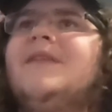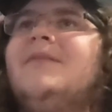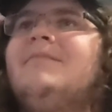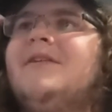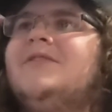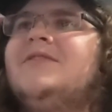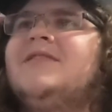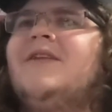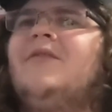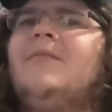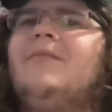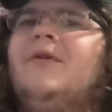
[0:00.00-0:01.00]
He mentions that
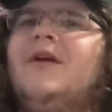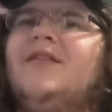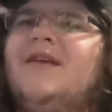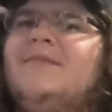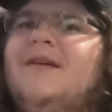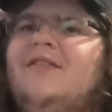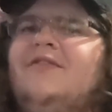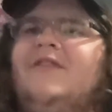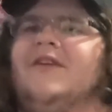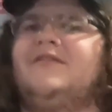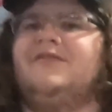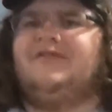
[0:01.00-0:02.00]
at one point. They make
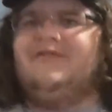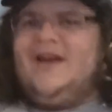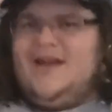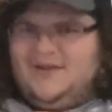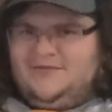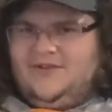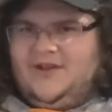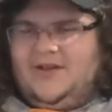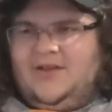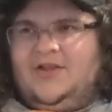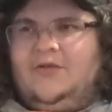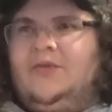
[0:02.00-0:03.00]
fun of the fact of
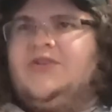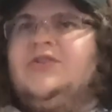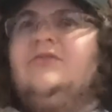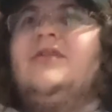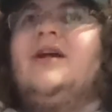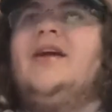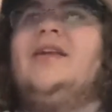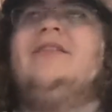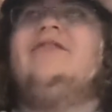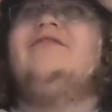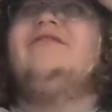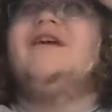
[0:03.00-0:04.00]
like the original
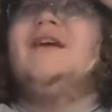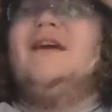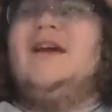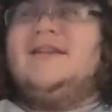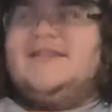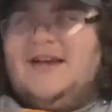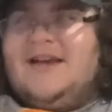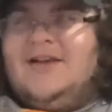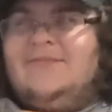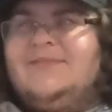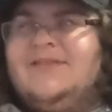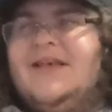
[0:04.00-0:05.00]
kind of at
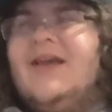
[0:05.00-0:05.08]
times.